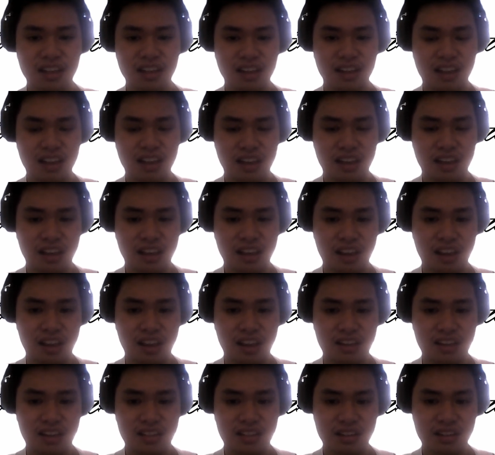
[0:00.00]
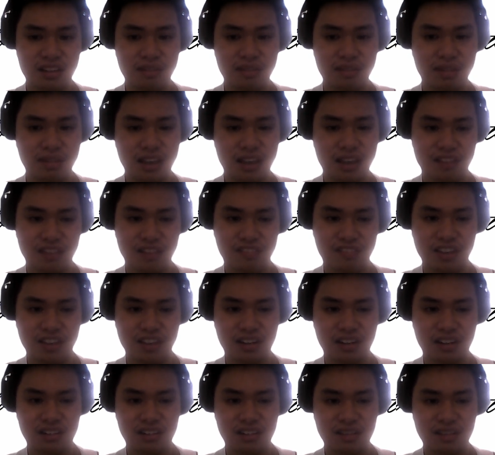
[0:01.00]
like HSRP and
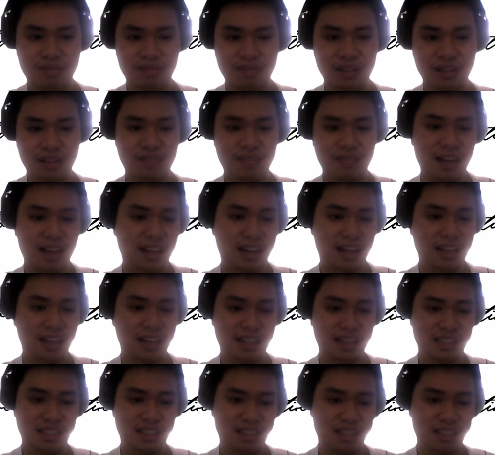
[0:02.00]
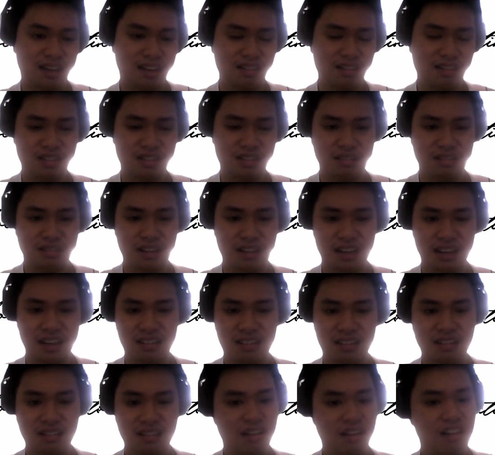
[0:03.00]
VRRP, while it is also
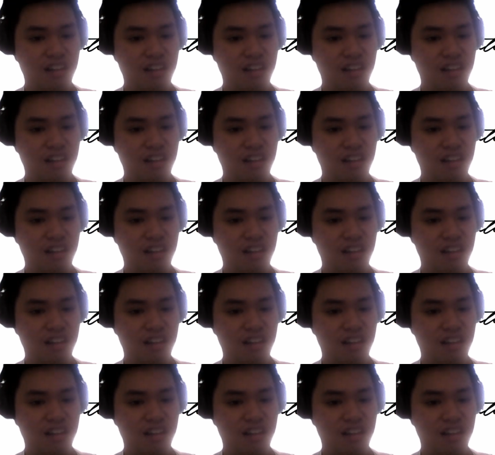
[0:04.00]
allowed